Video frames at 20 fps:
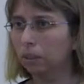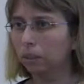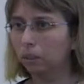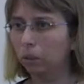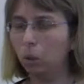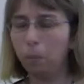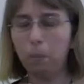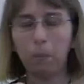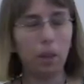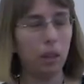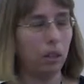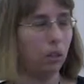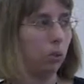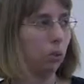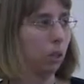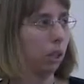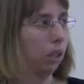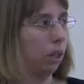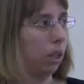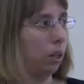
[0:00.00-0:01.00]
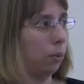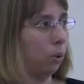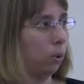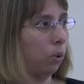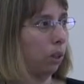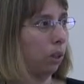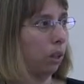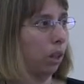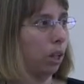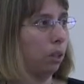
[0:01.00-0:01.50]
Don't bother doing it any
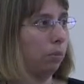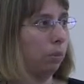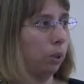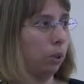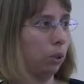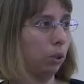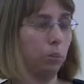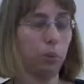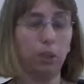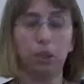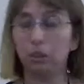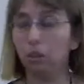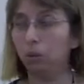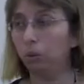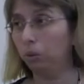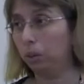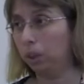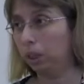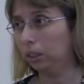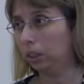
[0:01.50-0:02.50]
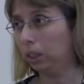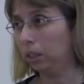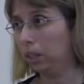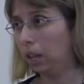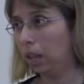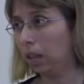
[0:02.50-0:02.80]
more than that, because nobody's going to listen.